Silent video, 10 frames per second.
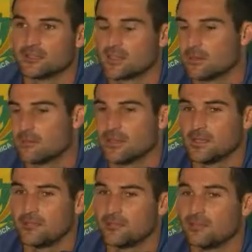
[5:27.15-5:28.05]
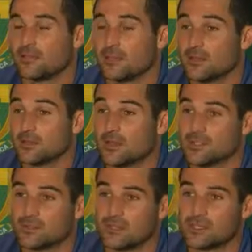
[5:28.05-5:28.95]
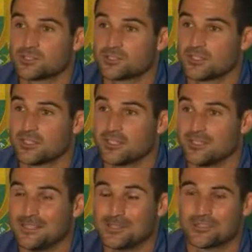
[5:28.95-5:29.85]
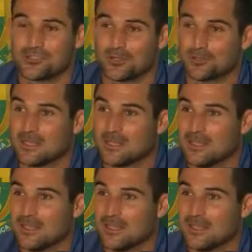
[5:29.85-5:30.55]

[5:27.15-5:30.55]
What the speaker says: So I mean, even if the guy plays a rash shot and he is dropped,